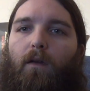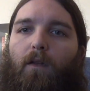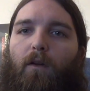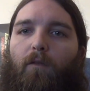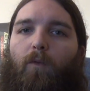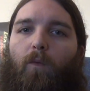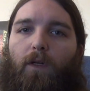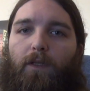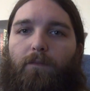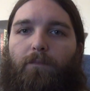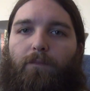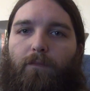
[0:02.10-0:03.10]
Hello
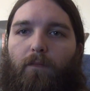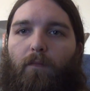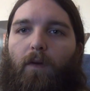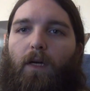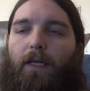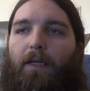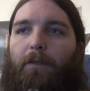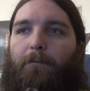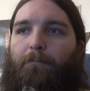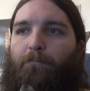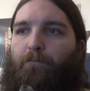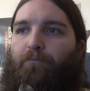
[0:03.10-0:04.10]
everyone.
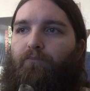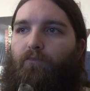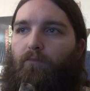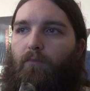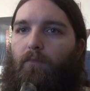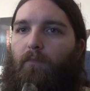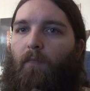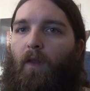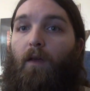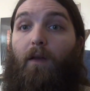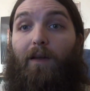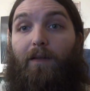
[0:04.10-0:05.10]
Um,
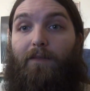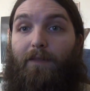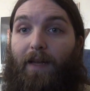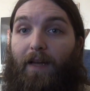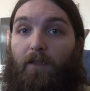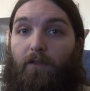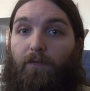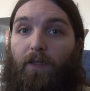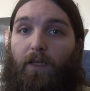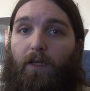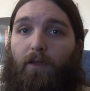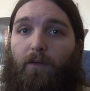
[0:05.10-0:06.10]
today's
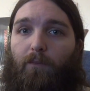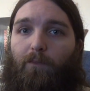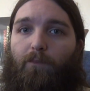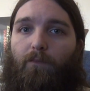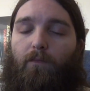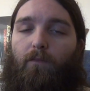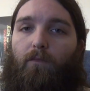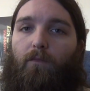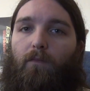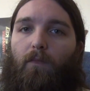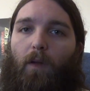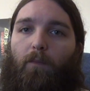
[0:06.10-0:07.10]
video,
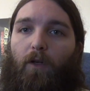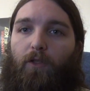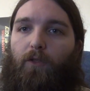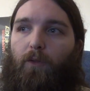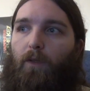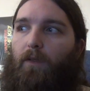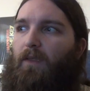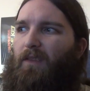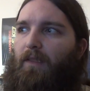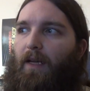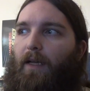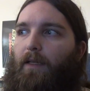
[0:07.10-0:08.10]
I'm not sure, that
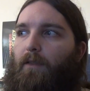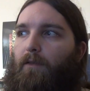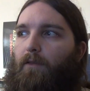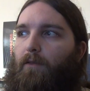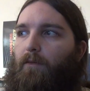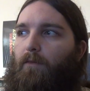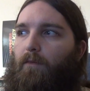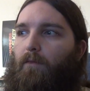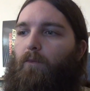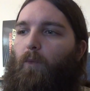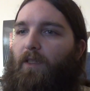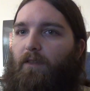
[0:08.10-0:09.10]
today is
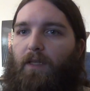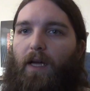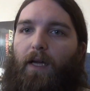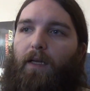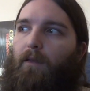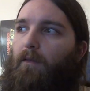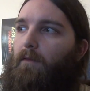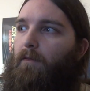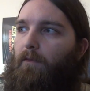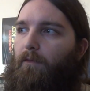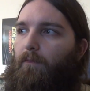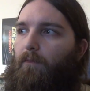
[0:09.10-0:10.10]
Wednesday
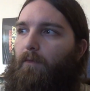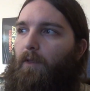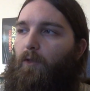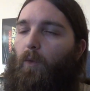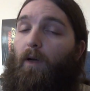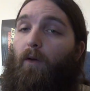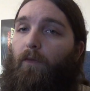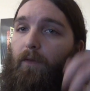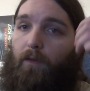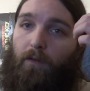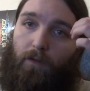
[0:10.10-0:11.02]
the twelfth.